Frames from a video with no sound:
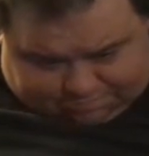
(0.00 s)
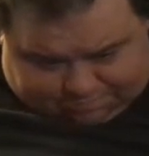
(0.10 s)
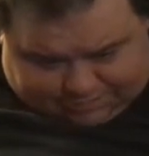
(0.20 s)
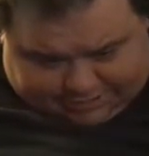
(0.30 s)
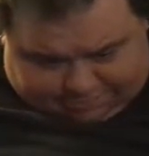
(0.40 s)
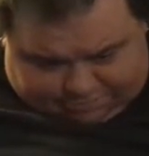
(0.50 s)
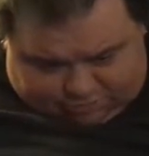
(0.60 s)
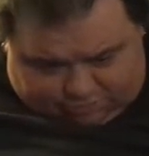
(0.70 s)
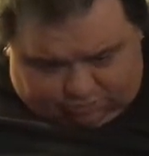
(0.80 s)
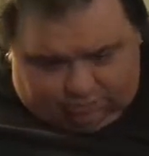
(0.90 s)
bit
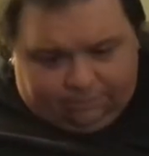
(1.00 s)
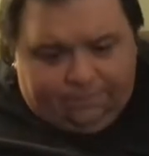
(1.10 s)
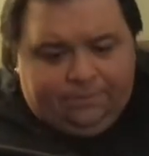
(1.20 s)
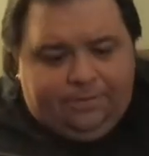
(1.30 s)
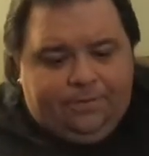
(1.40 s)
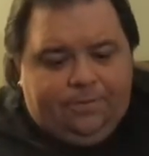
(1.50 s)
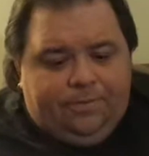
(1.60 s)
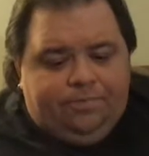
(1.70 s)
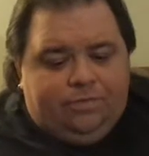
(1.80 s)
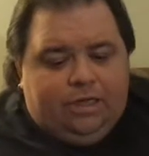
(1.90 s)
more
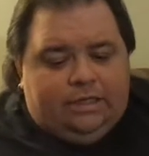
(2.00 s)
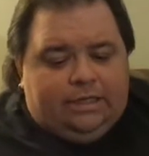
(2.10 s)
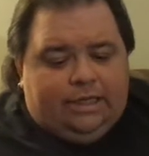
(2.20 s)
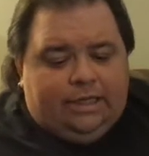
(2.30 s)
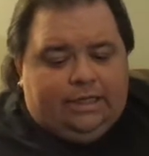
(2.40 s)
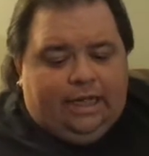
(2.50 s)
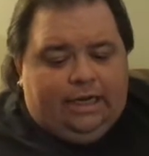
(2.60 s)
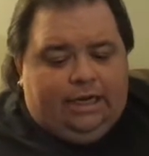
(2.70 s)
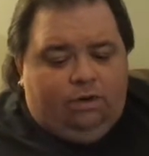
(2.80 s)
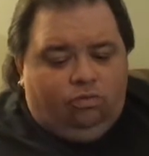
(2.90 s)
to get that
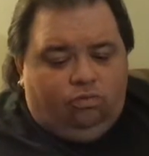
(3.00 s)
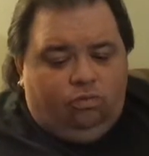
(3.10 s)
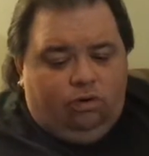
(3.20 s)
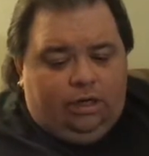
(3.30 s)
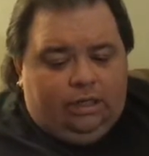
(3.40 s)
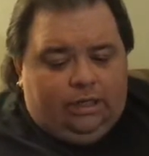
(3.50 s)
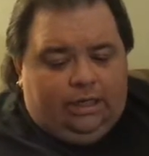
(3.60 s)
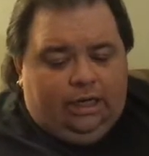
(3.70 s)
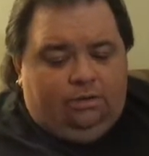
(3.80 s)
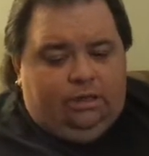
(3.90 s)
heat really
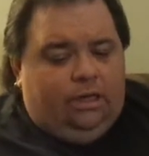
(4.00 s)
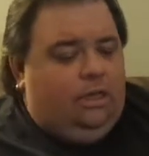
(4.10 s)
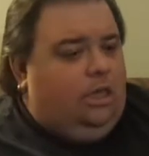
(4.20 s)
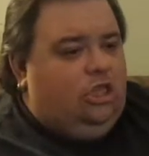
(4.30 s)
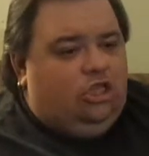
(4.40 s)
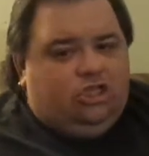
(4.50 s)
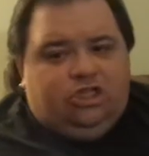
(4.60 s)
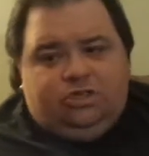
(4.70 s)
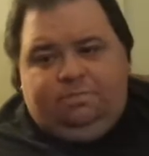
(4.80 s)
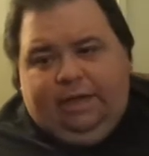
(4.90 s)
going. The
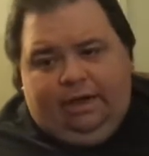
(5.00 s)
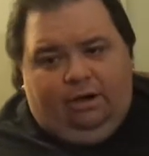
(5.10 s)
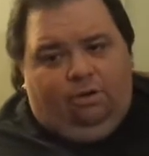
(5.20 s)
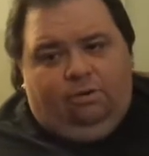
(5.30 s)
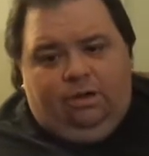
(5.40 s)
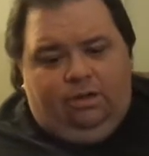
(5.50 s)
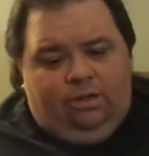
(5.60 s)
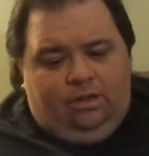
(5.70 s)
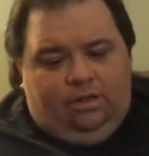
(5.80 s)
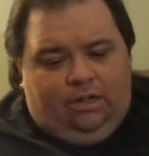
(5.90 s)
smell
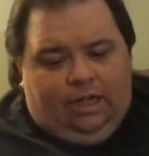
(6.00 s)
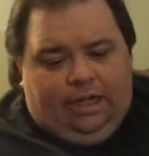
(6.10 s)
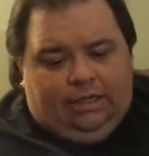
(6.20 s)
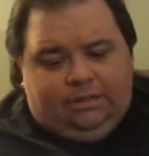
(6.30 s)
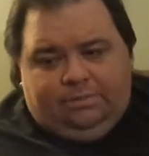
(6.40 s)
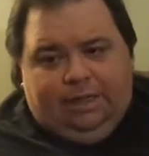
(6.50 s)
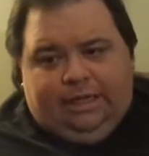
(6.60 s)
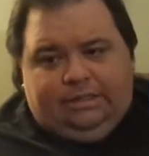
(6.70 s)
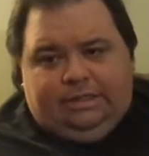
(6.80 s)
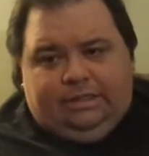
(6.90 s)
is
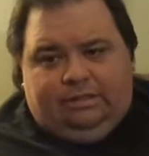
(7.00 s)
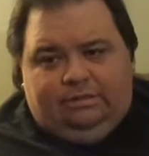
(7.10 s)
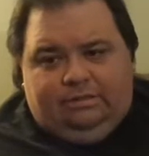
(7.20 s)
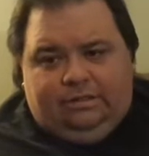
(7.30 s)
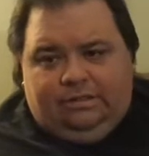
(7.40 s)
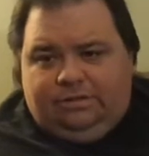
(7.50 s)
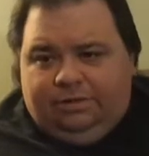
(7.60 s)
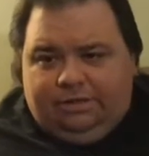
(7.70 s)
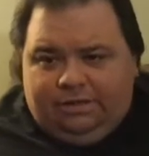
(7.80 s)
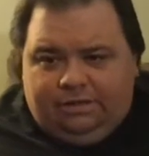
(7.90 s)
amazing. Can you
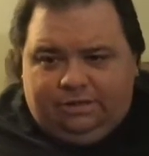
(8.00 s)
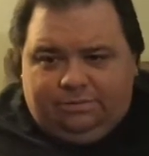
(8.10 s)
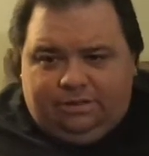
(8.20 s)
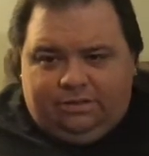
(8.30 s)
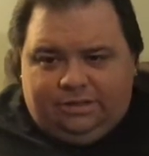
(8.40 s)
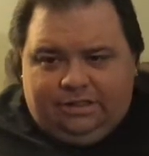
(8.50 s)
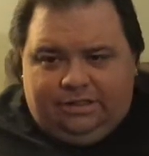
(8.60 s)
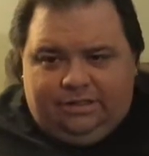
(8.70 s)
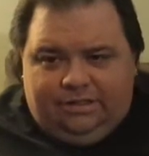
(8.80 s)
smell like garlic butter or something?